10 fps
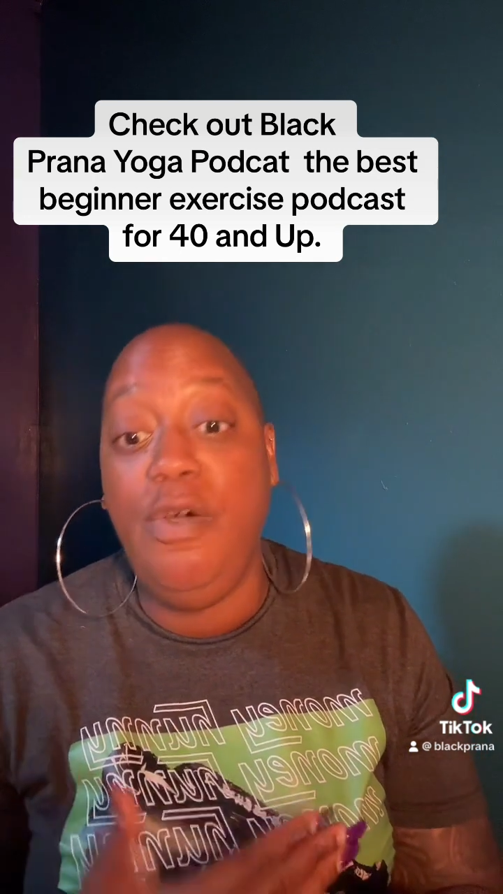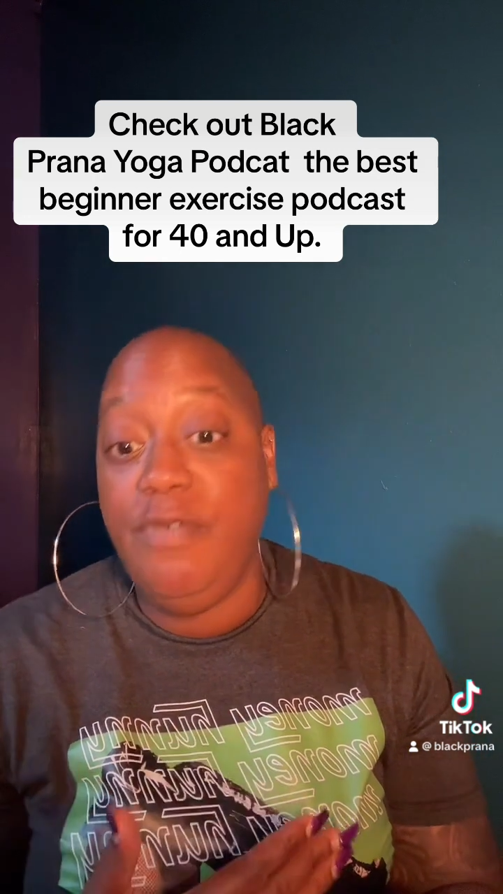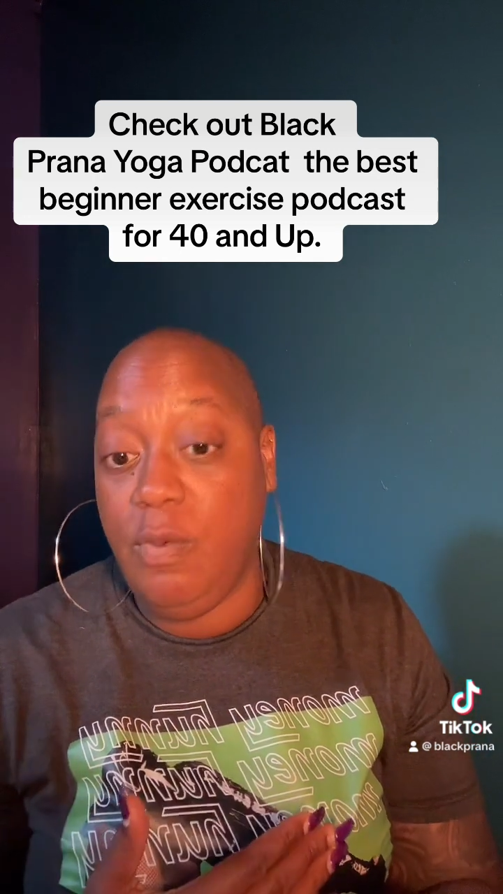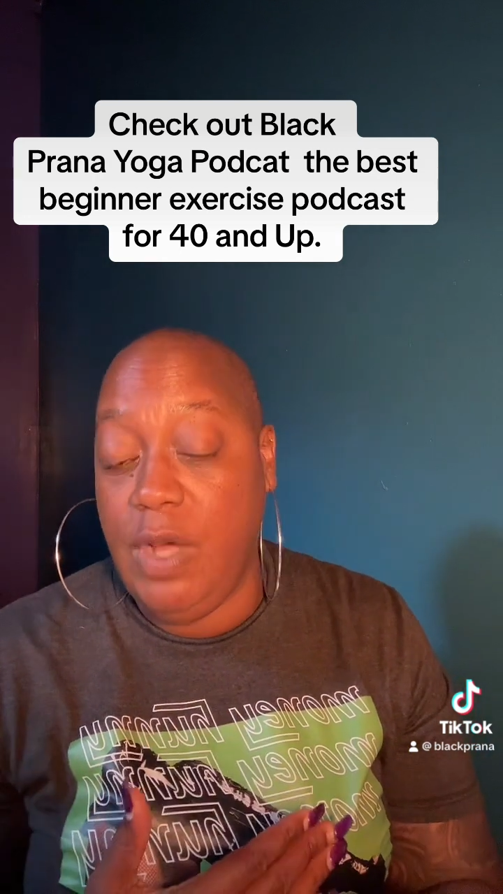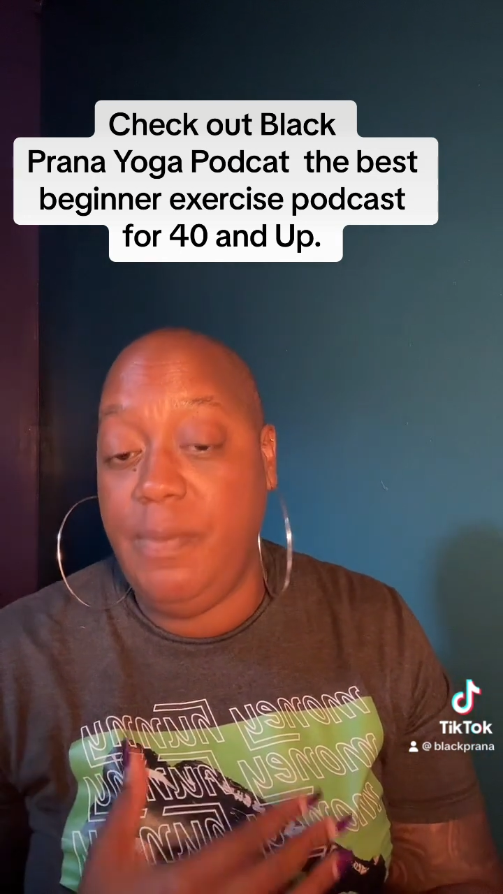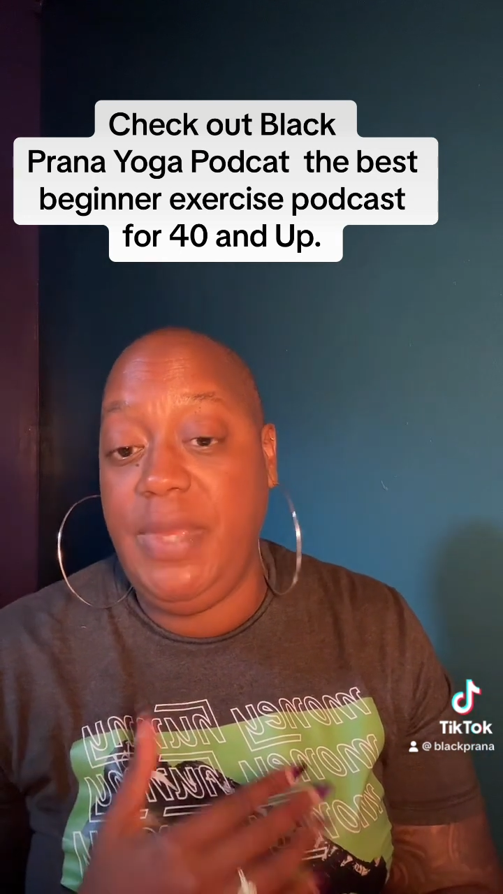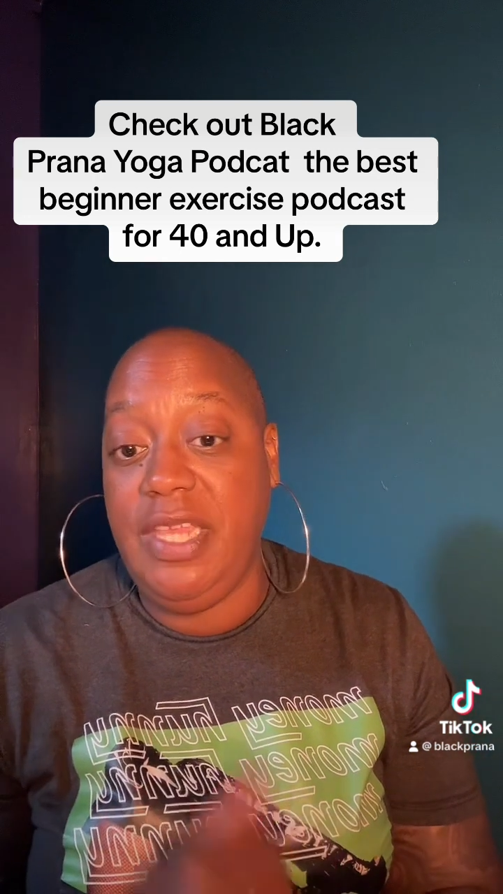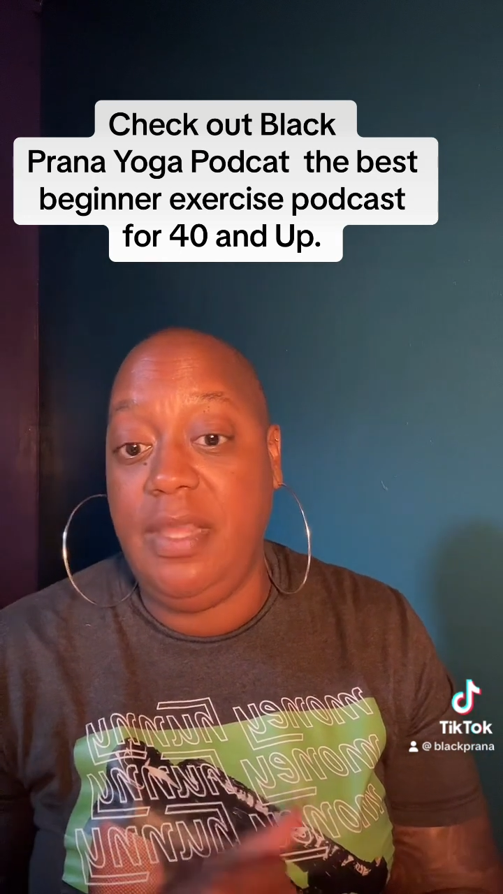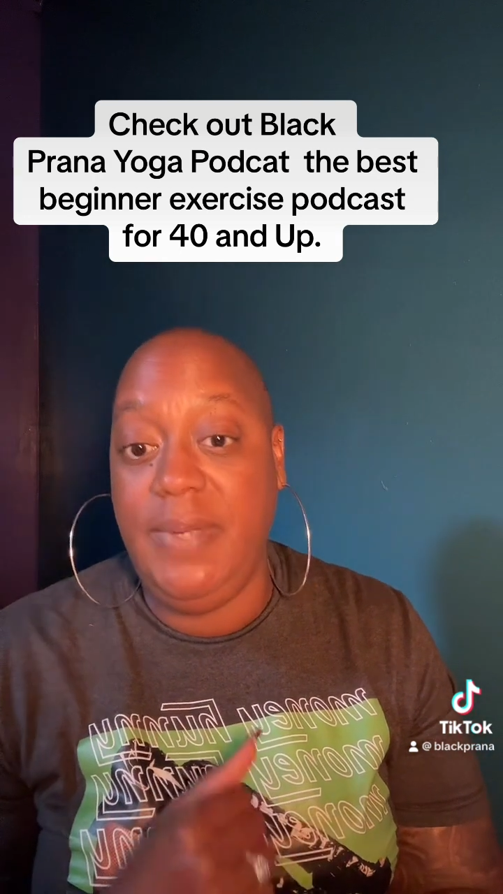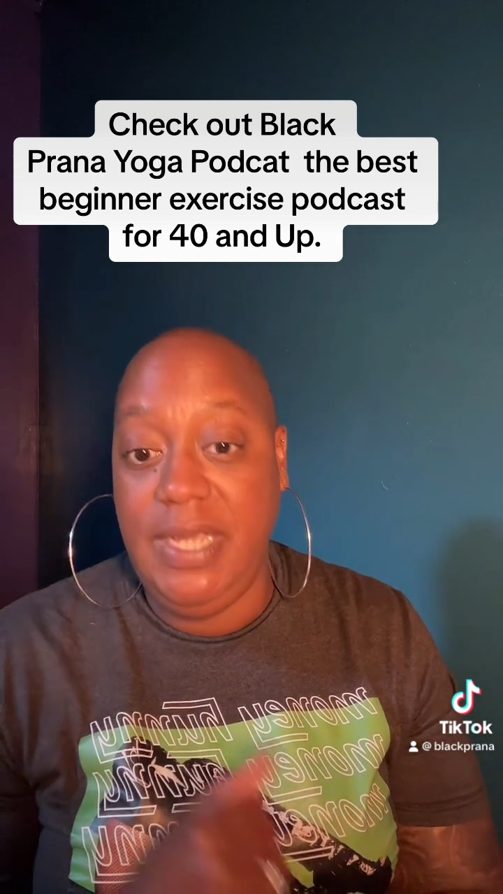overwhelm in the